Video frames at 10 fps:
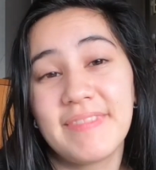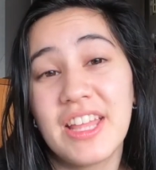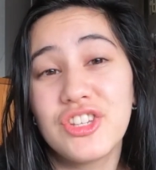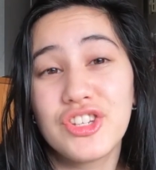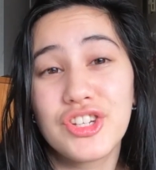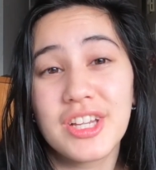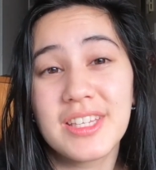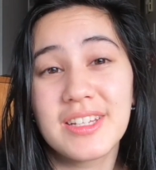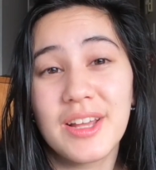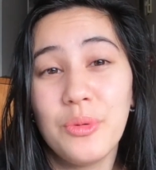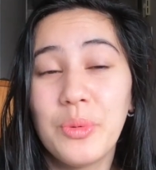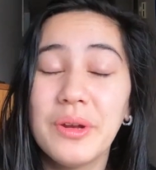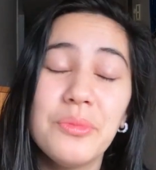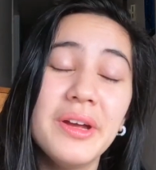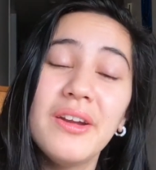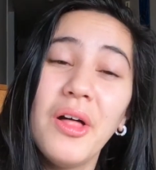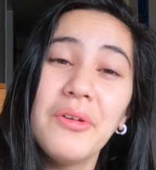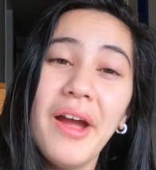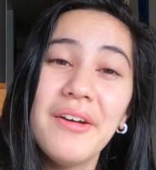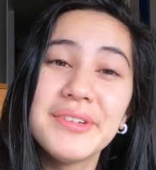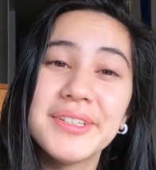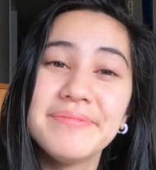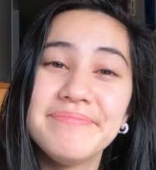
it's just a win-win all around.